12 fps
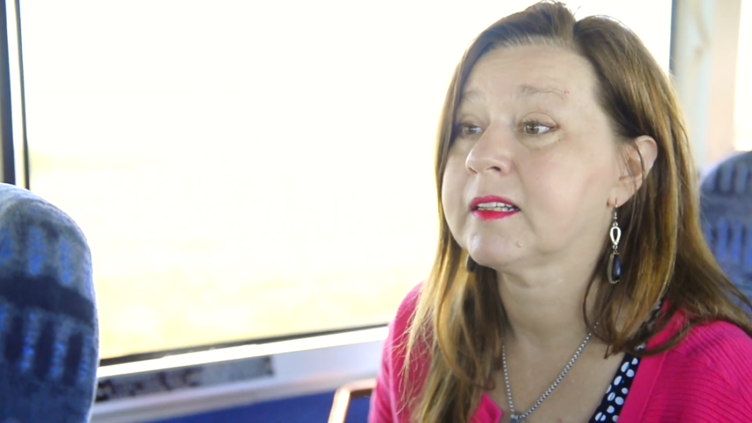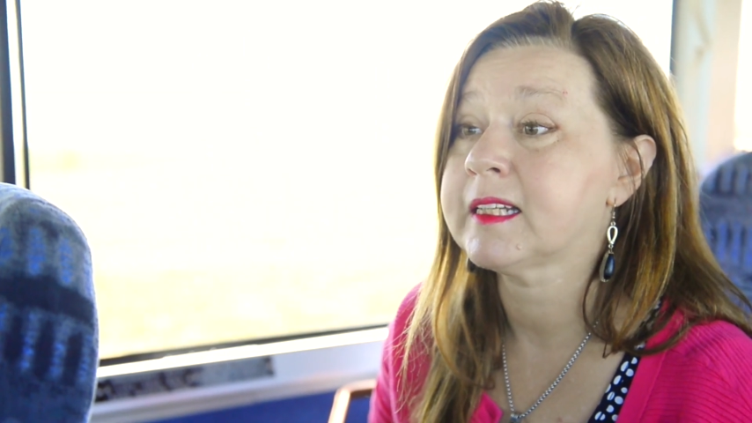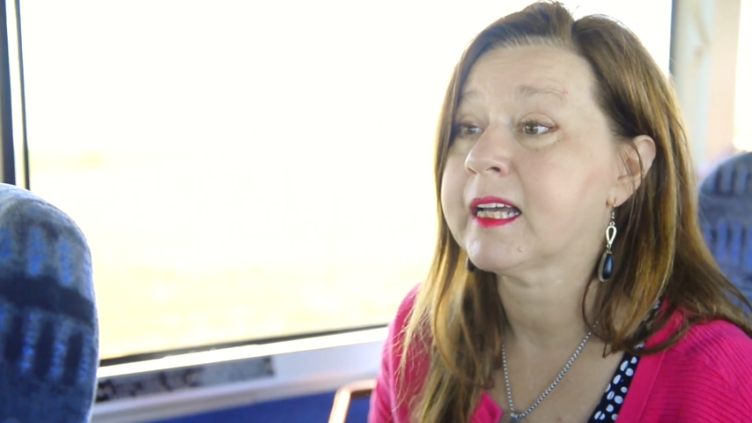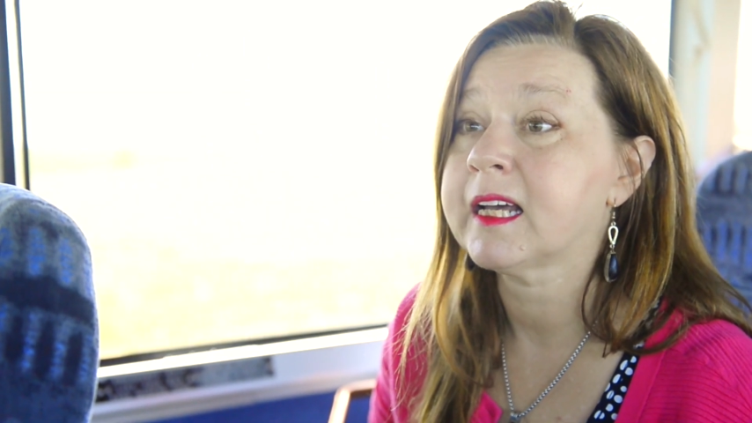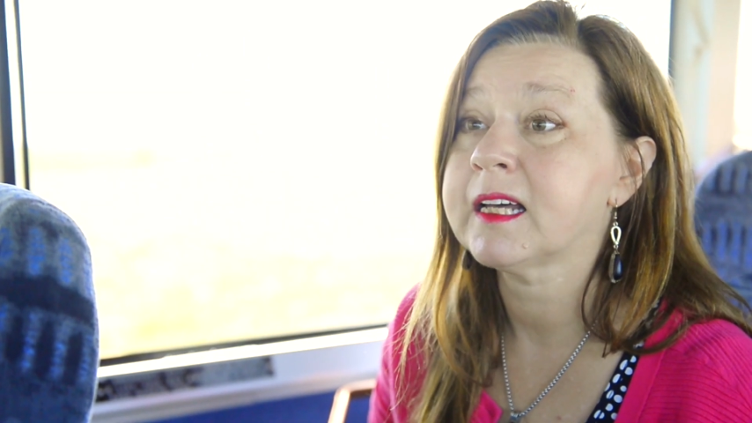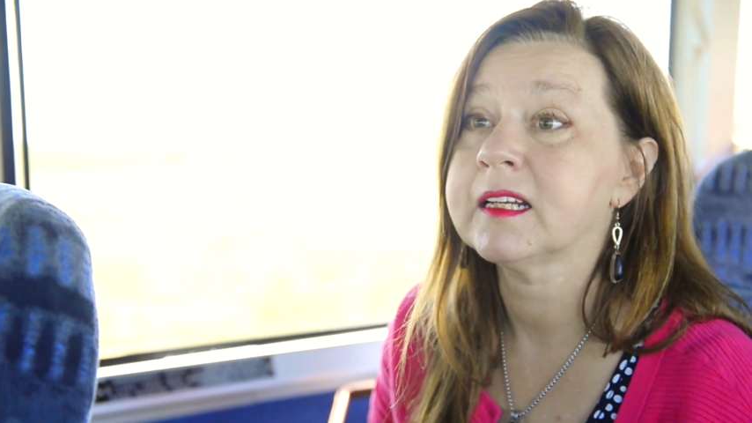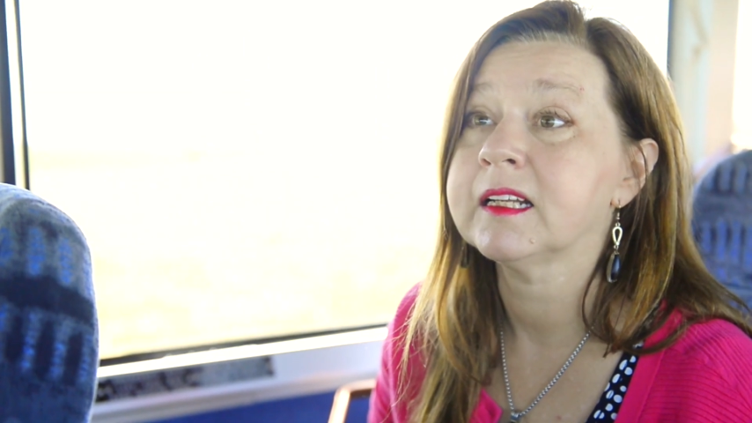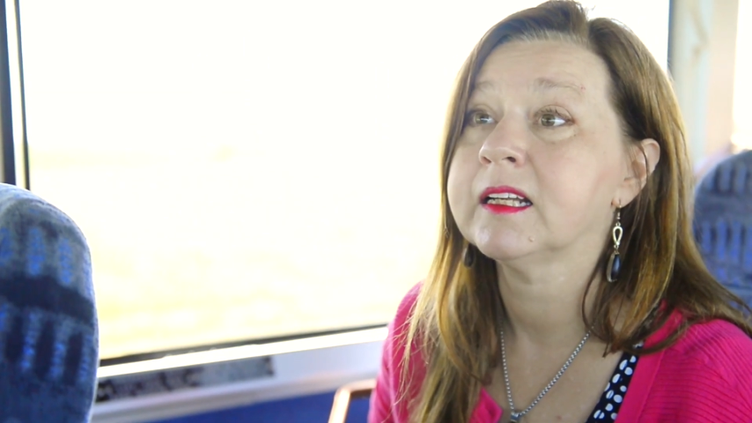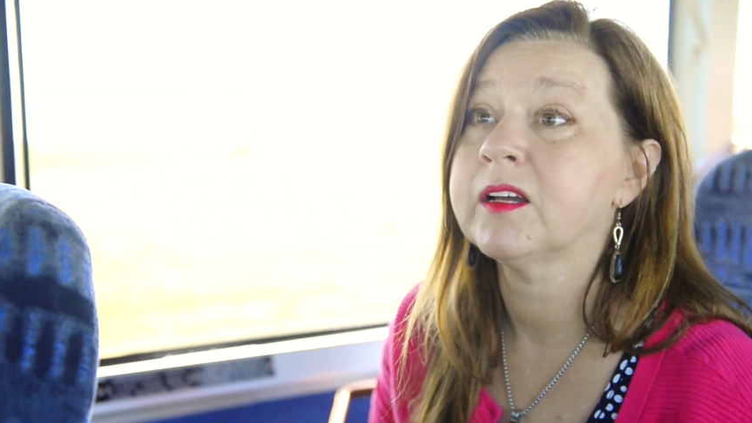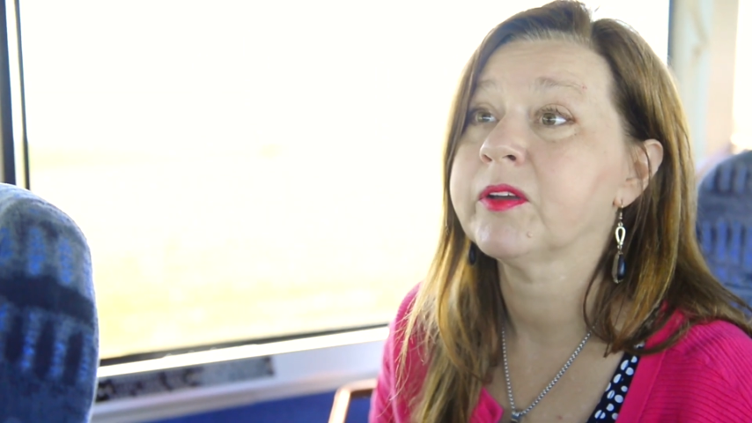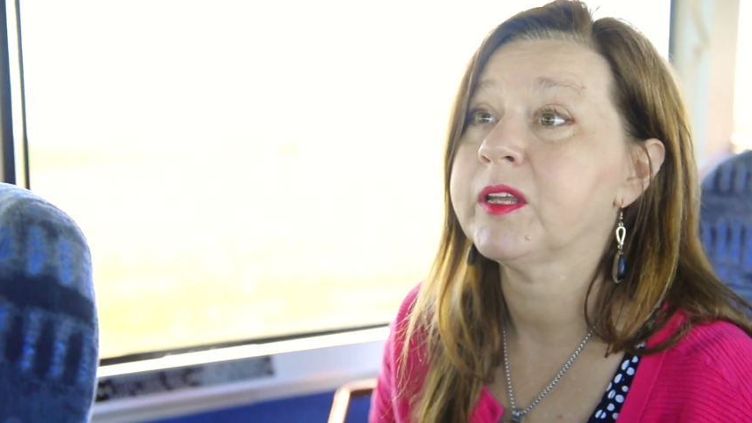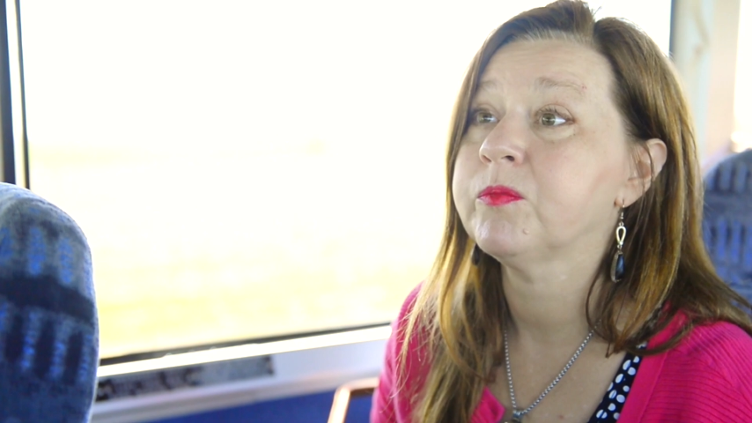dad, and
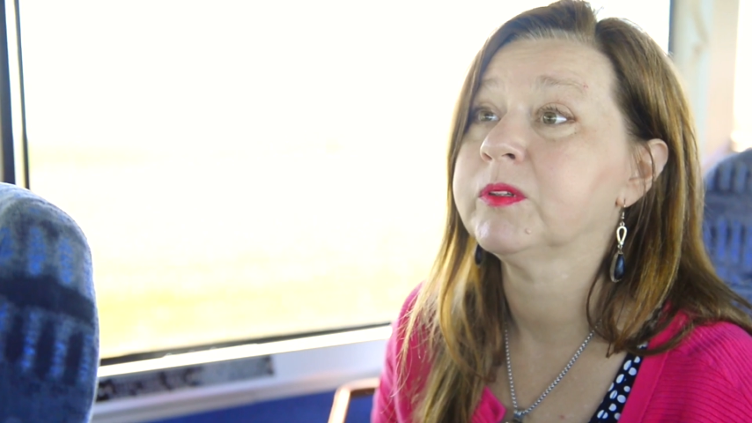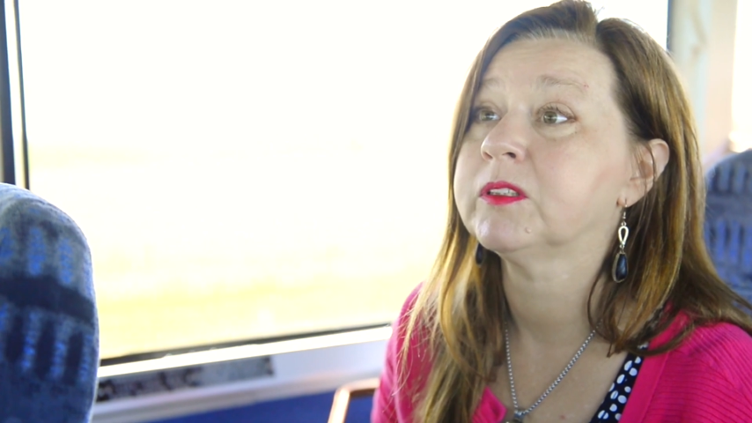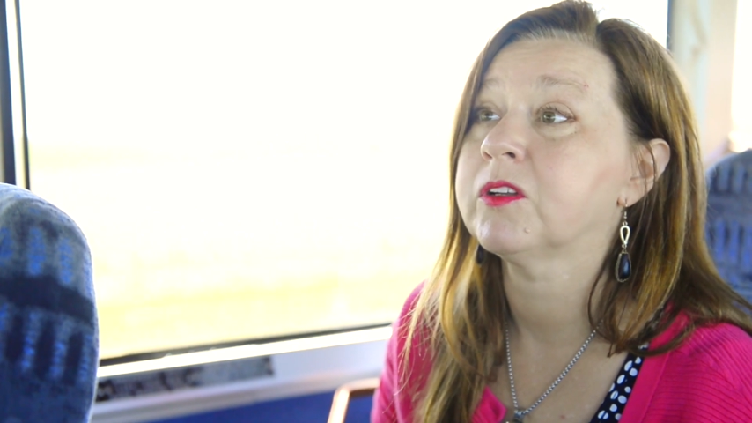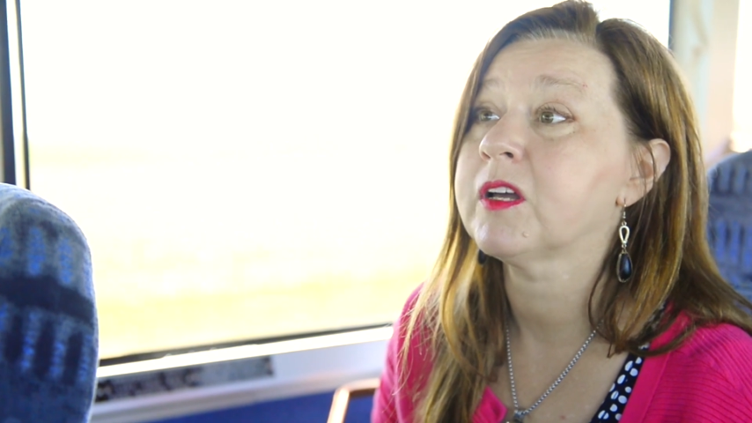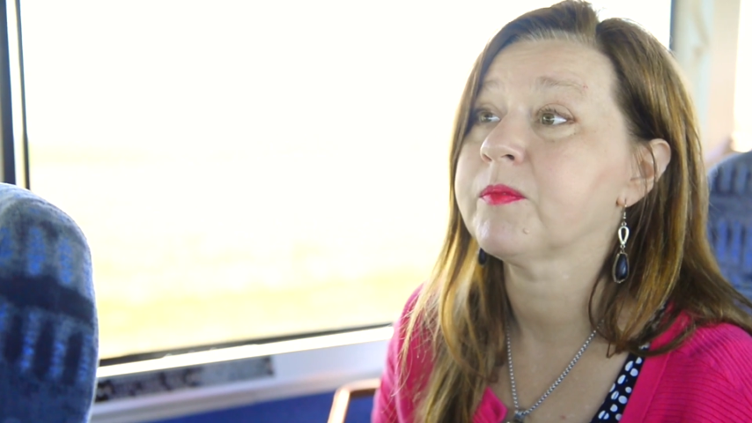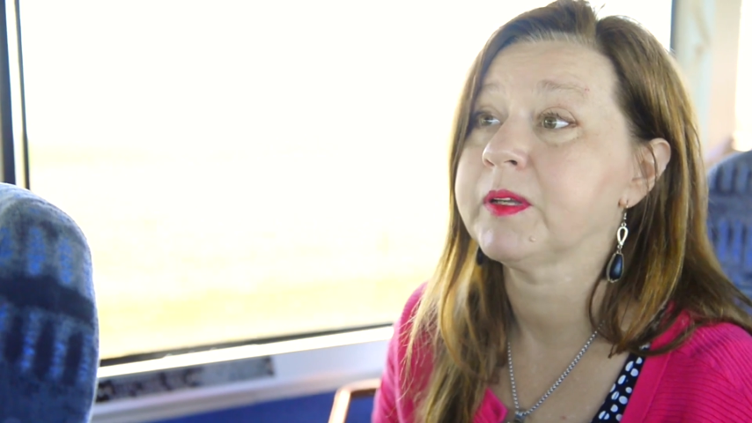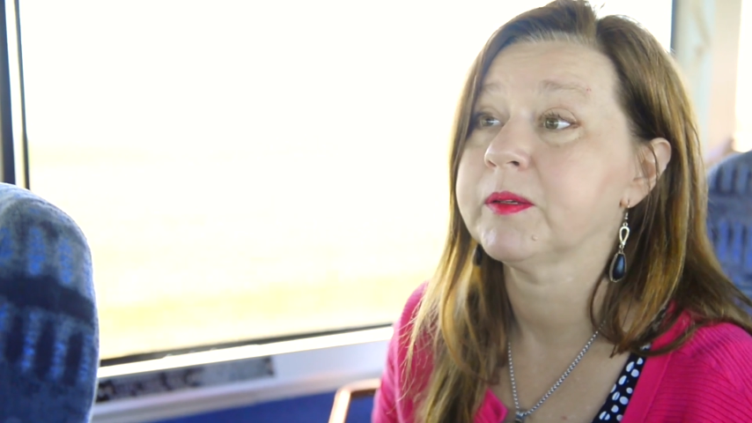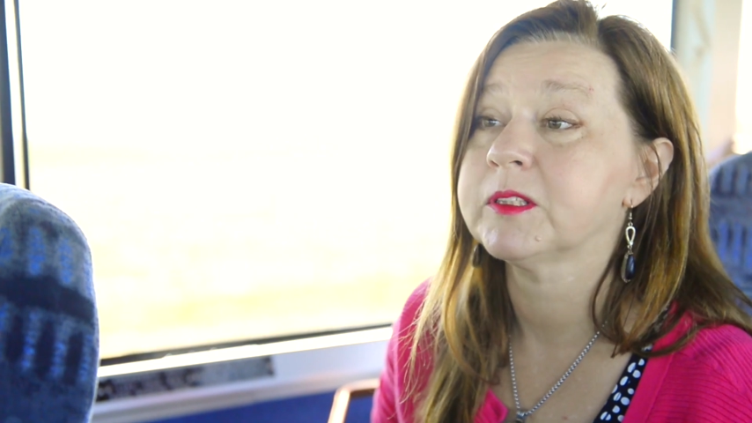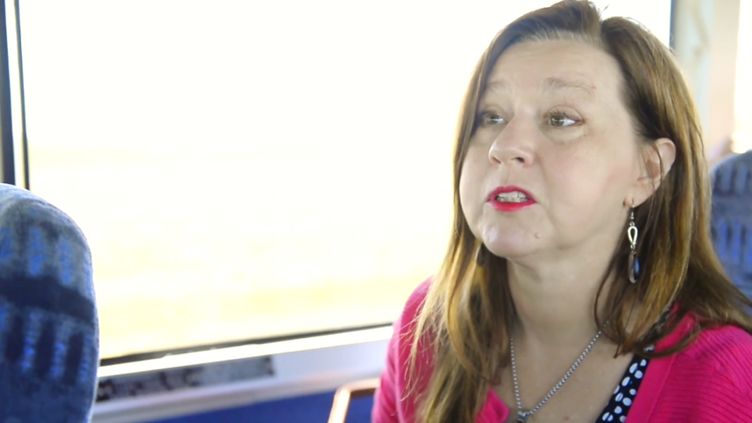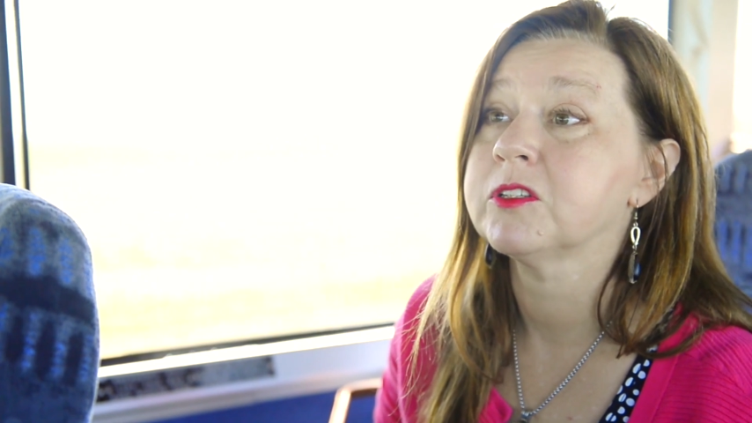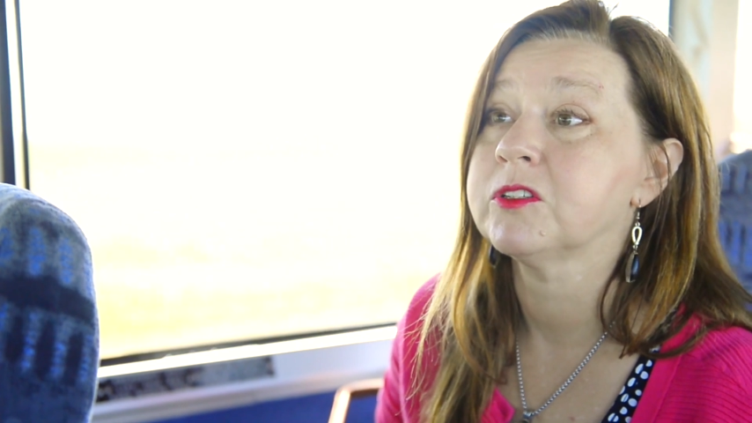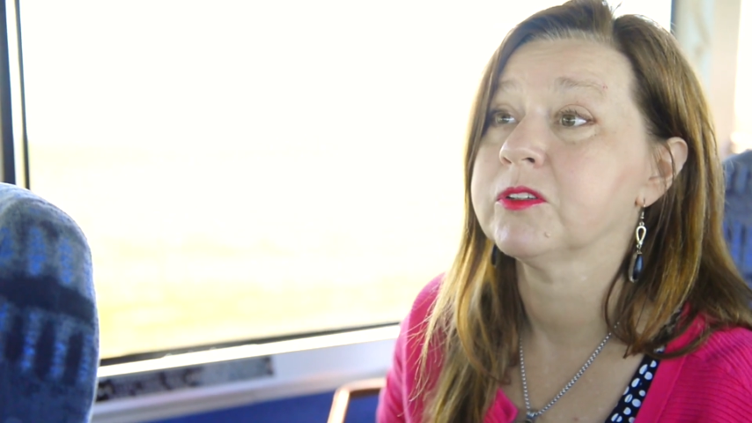now he will not be able
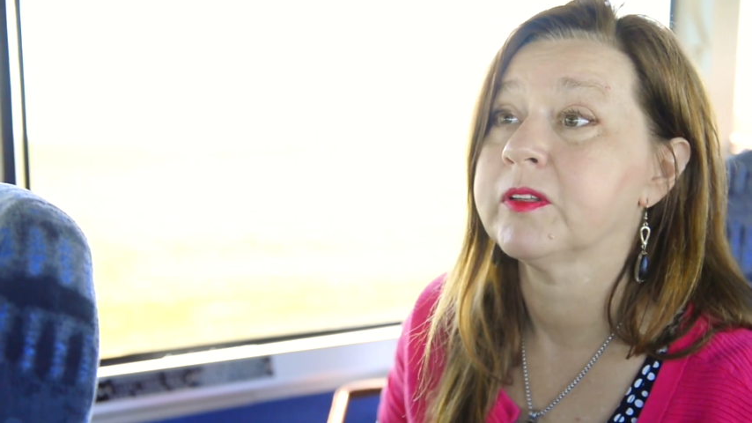to do